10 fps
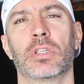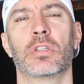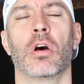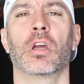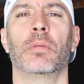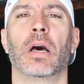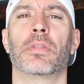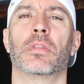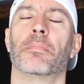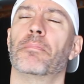just talking
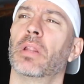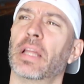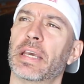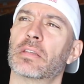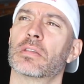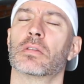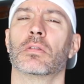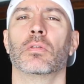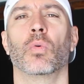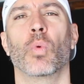about the place
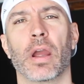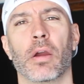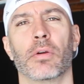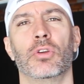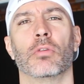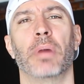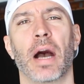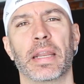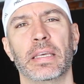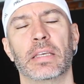where your
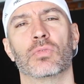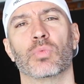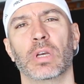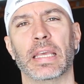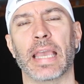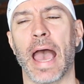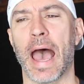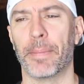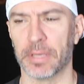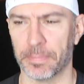body is really
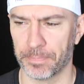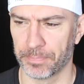happy.